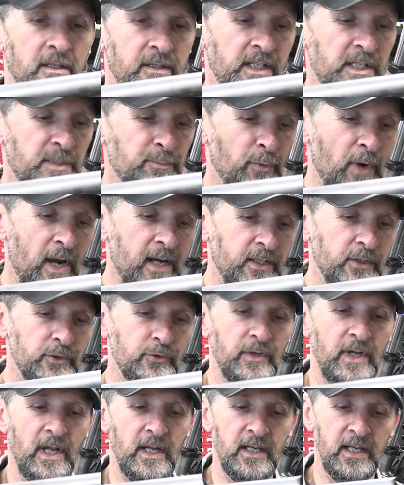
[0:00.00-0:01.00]
This
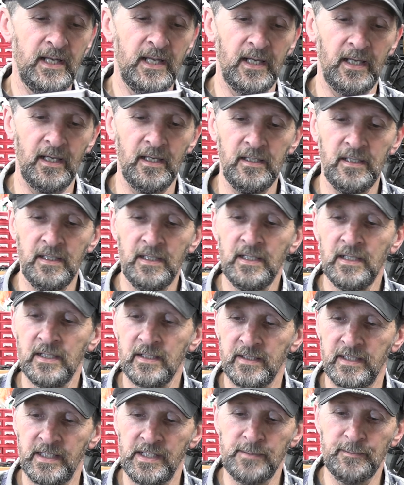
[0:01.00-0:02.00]
bracketry under here,
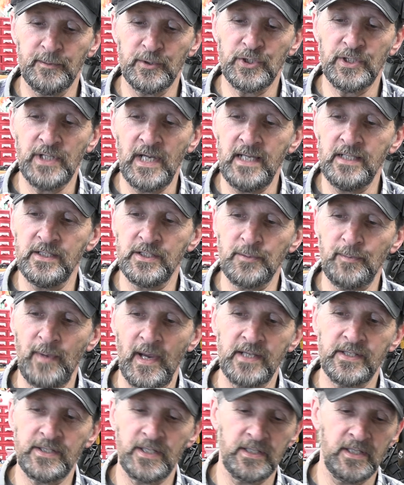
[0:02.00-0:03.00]
these machined
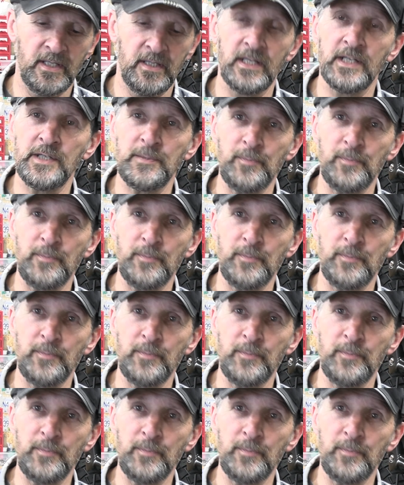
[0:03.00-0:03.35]
spacers and this